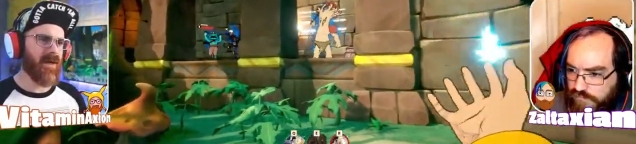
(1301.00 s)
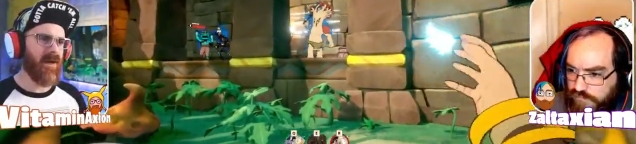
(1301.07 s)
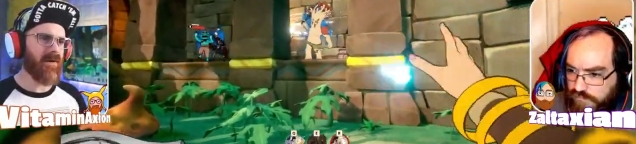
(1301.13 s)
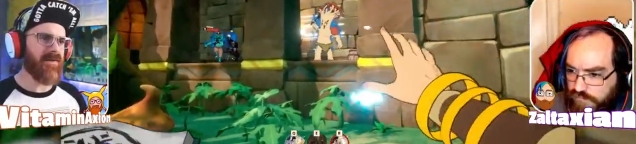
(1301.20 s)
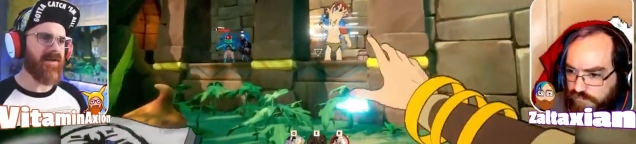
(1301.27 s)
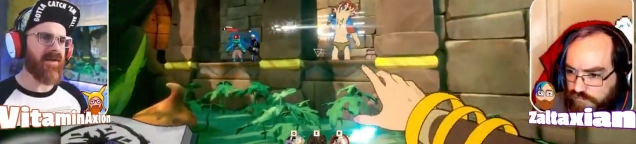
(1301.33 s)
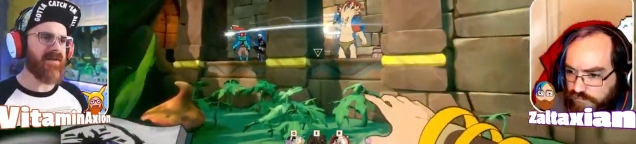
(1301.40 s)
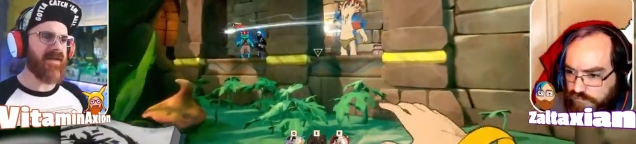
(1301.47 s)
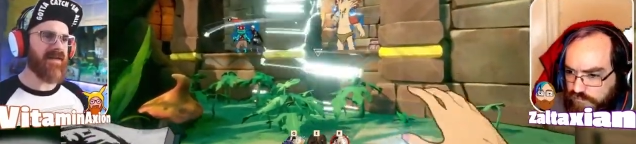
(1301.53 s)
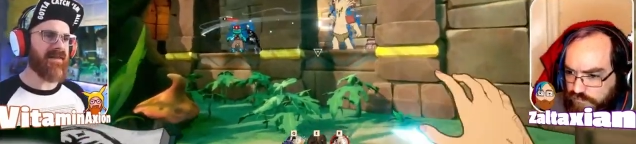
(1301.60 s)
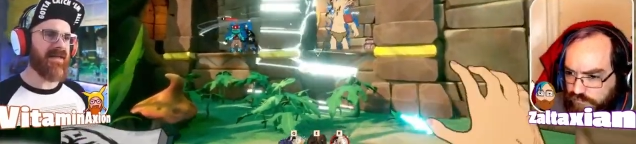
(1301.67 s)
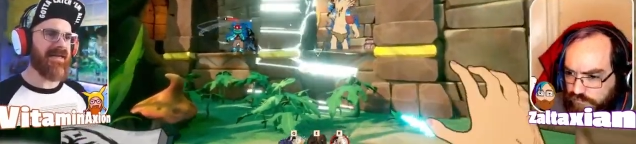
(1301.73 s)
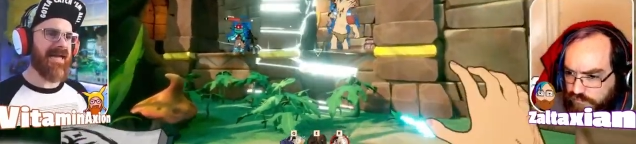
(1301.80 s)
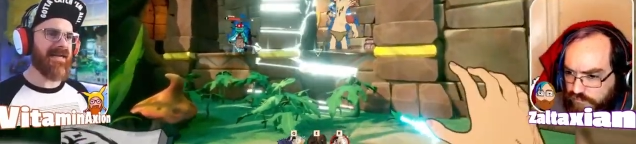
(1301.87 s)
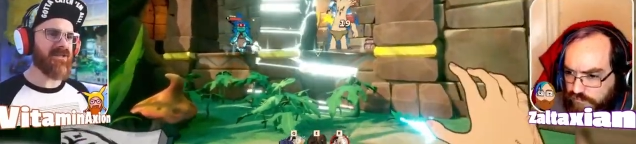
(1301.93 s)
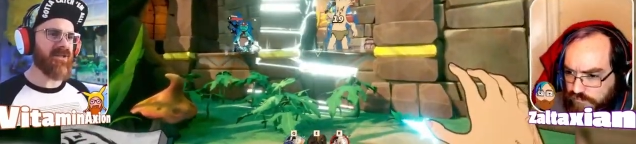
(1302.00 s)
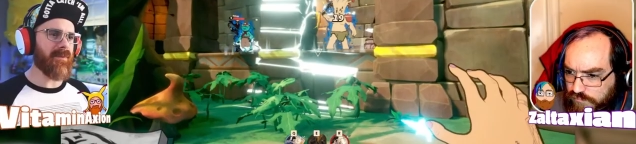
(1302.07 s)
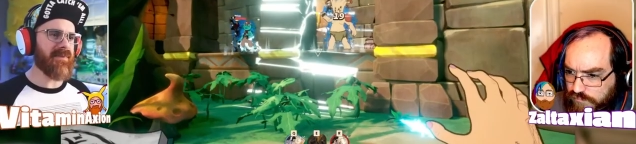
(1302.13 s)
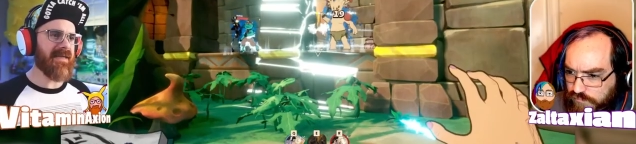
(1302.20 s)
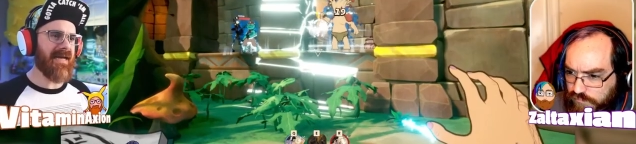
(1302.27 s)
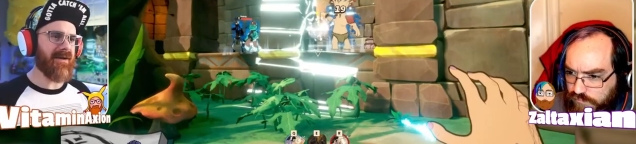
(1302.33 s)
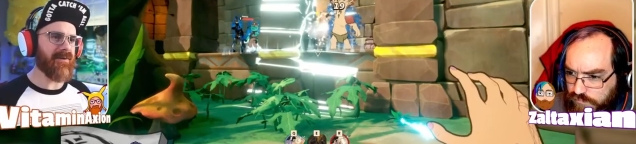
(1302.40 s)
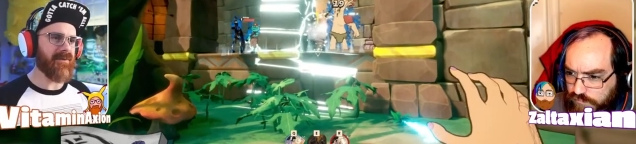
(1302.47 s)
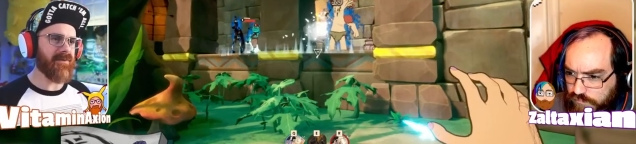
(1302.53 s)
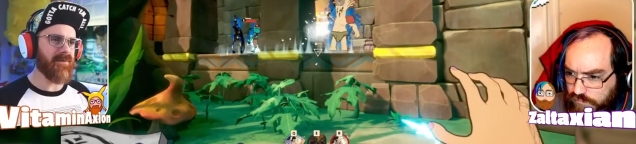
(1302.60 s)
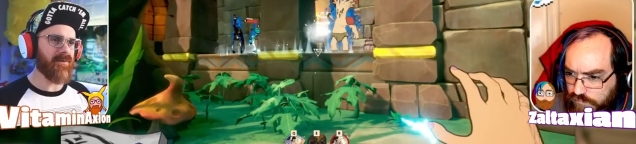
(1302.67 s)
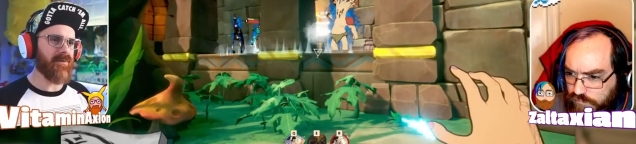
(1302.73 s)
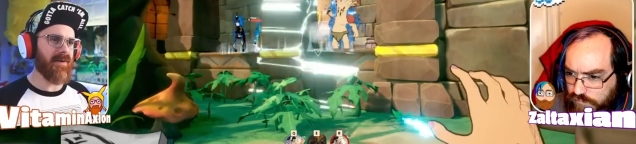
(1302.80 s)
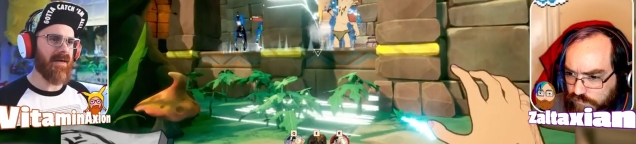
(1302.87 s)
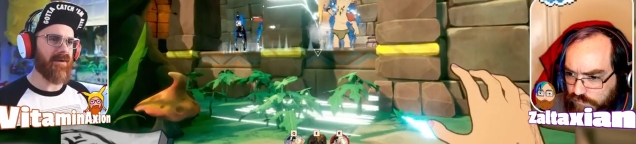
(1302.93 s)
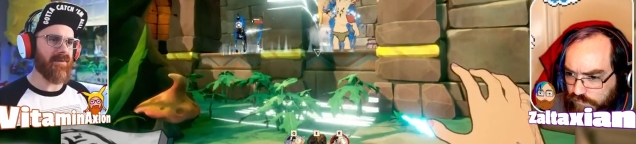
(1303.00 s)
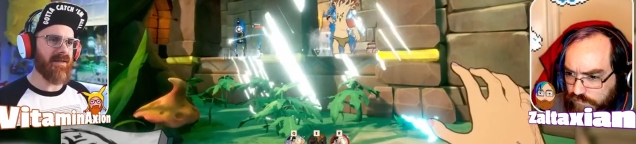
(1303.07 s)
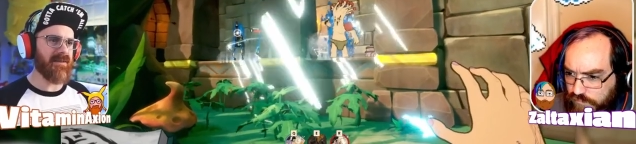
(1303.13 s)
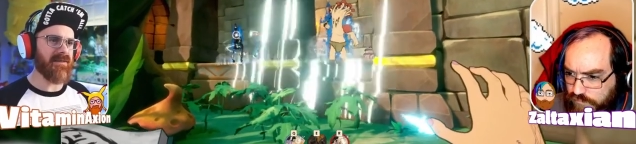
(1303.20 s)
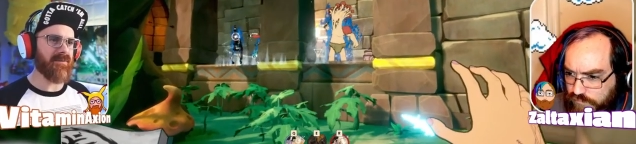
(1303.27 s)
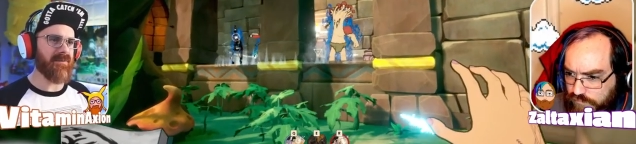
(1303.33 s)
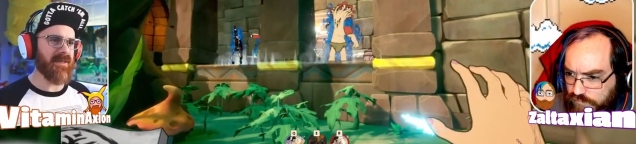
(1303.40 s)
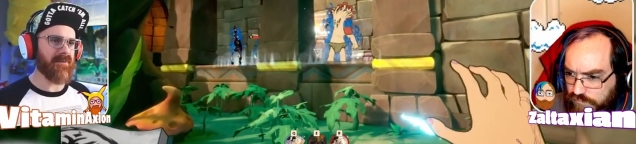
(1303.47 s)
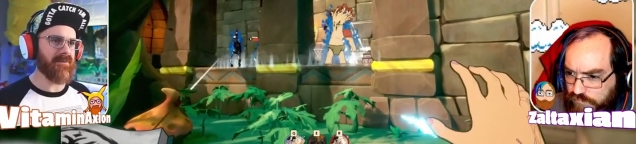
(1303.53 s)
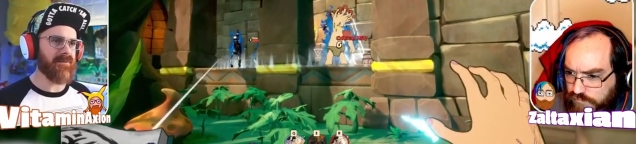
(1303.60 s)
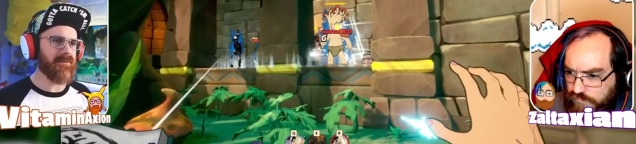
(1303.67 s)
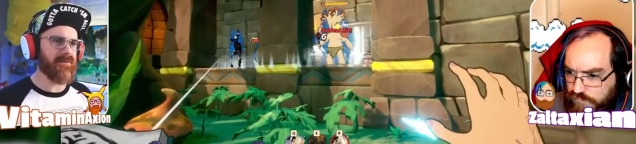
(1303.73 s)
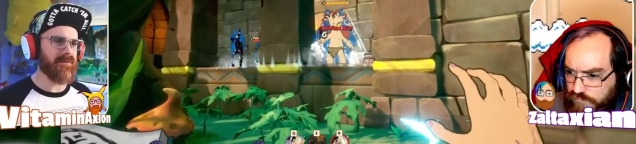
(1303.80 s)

Speaker 1: Oh, they, they, they can't jump down. Wow, that's a meme.